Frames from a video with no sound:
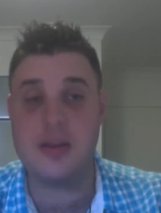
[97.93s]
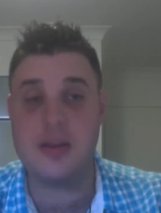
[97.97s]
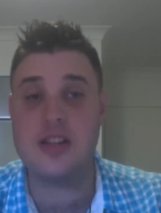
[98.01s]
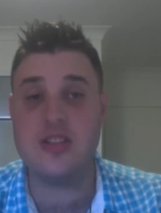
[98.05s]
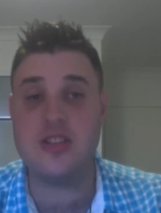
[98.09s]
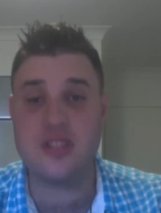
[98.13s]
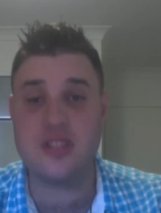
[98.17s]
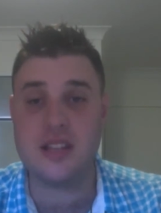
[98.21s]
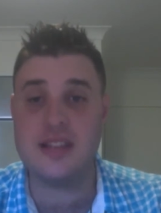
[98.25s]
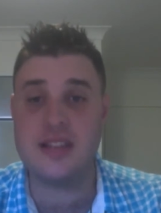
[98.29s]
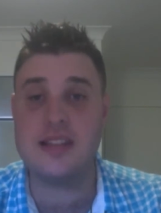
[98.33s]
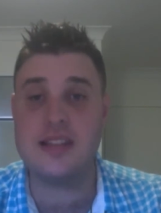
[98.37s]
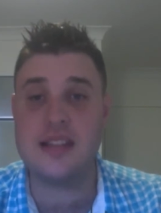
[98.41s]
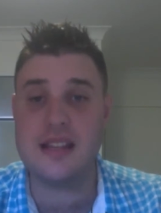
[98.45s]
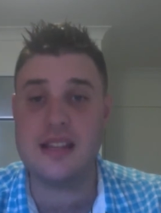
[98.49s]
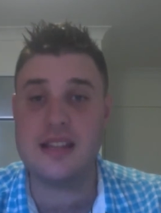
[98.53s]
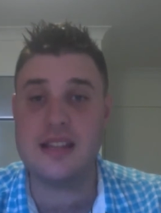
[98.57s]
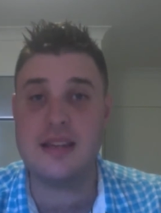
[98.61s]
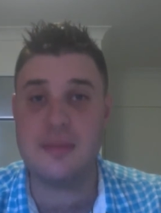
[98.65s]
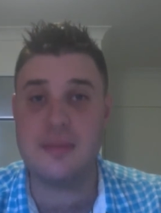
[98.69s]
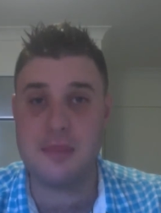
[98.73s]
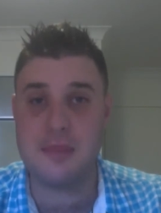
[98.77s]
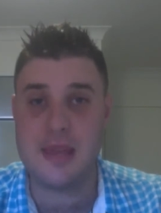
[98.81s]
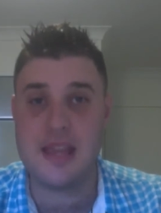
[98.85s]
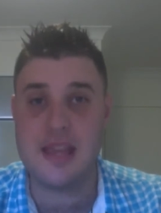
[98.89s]
It just
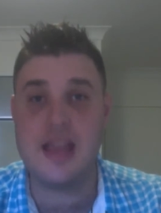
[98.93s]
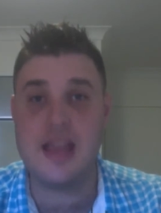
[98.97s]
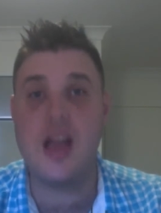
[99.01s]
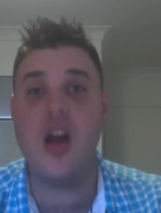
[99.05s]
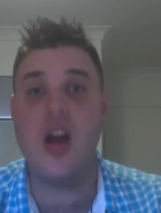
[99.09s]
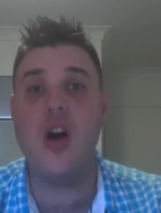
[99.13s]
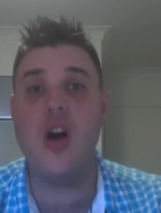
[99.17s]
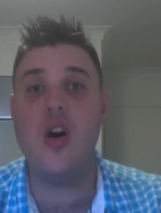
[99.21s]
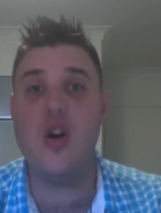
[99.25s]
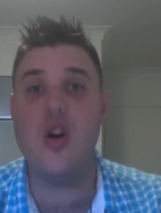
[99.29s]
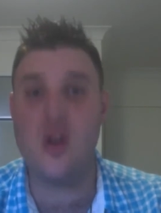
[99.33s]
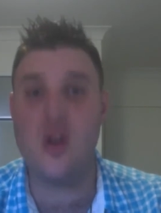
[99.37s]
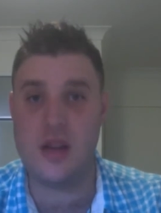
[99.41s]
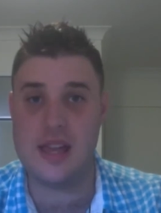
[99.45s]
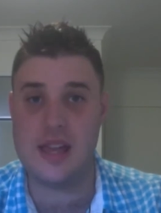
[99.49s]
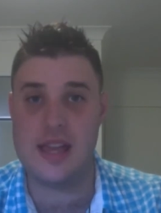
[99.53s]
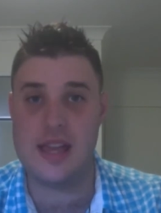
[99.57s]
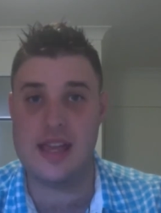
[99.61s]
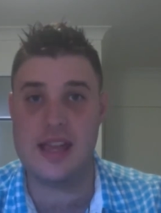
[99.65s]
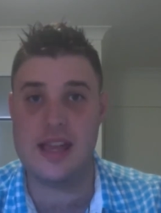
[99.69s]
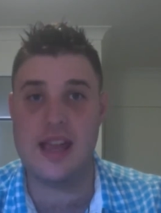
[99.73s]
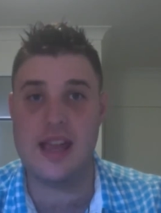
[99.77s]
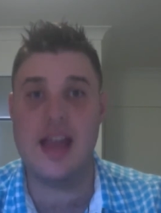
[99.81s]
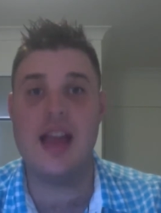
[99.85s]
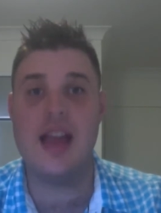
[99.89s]
needs to be hooky,